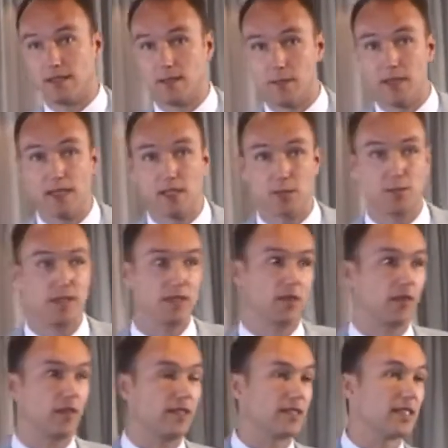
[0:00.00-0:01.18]
the market price
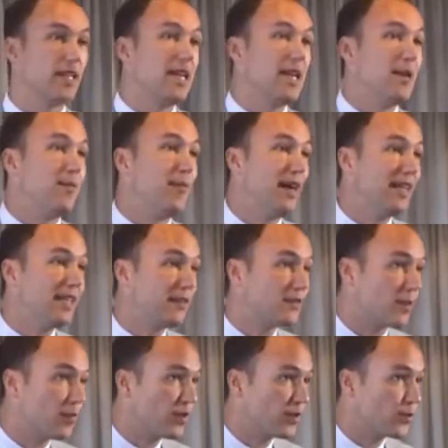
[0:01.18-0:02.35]
of things, might have
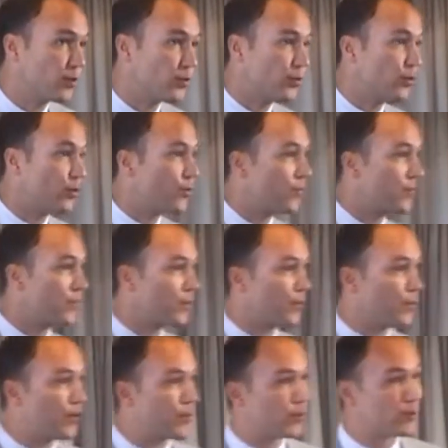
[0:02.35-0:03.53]
something to do
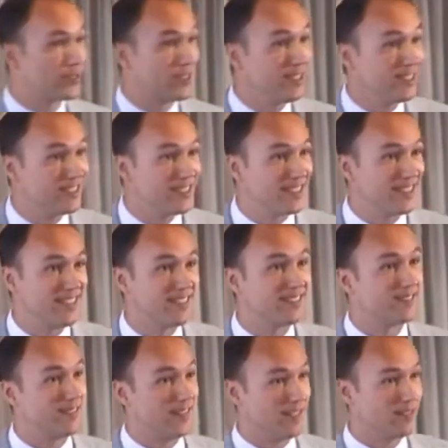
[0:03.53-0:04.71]
with utility,
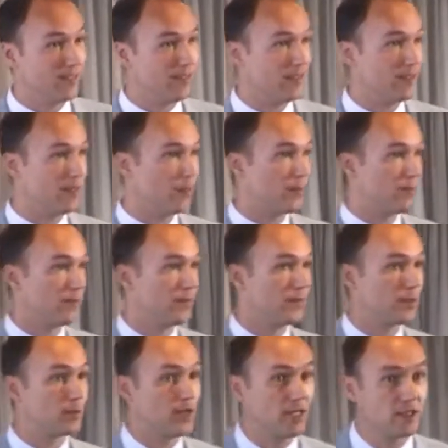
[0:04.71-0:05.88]
right, or
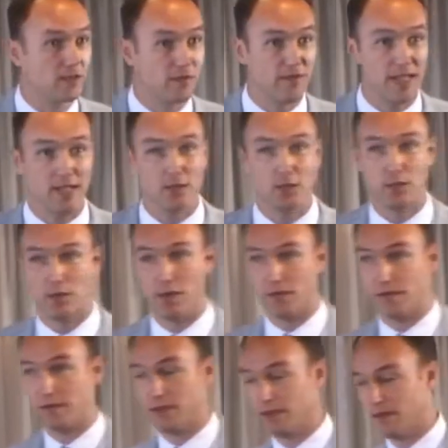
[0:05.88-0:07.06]
subjective value
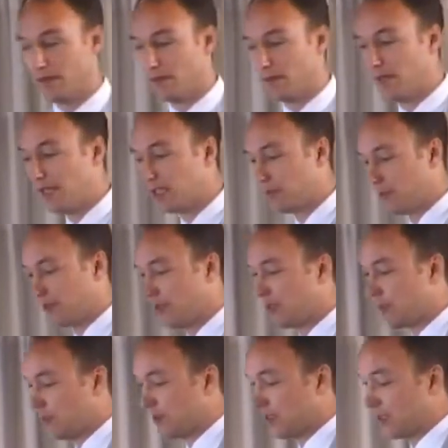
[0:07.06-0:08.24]
of the market
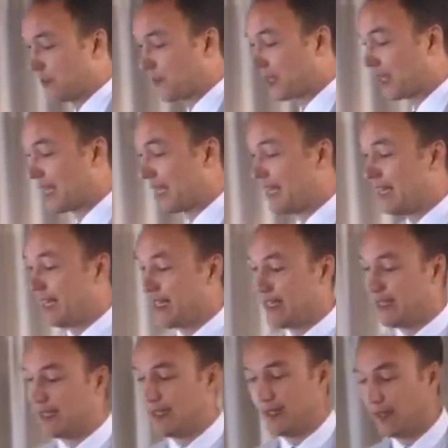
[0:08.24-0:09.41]
participants.
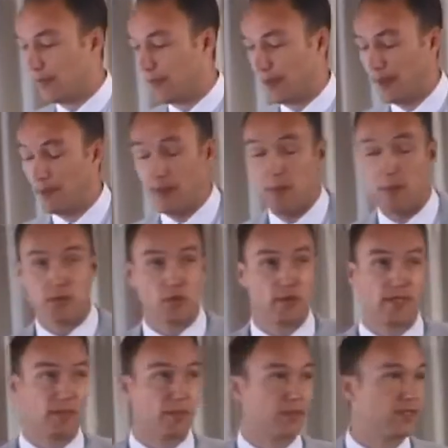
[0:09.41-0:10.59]
That was
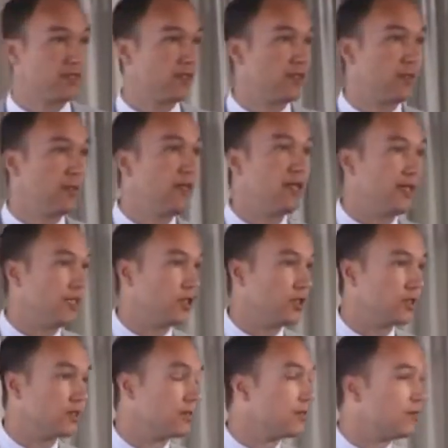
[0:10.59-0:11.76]
already present in the Middle
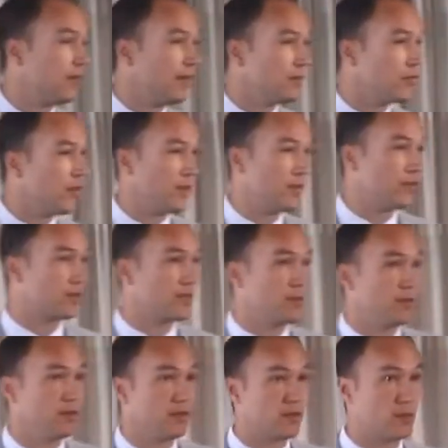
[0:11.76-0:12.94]
Ages. You find, for
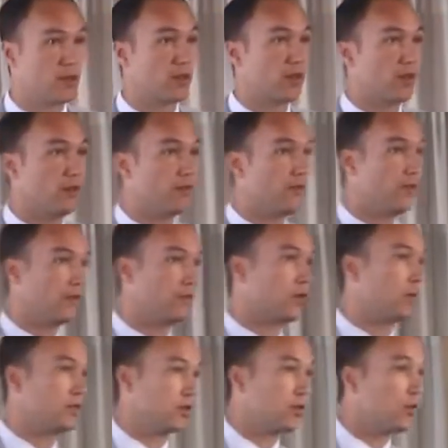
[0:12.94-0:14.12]
example, in the work of
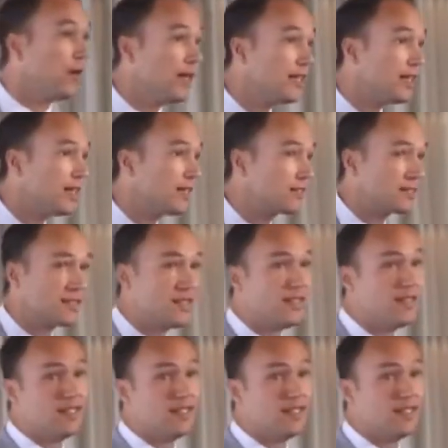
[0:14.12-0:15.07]
Thomas Aquinas,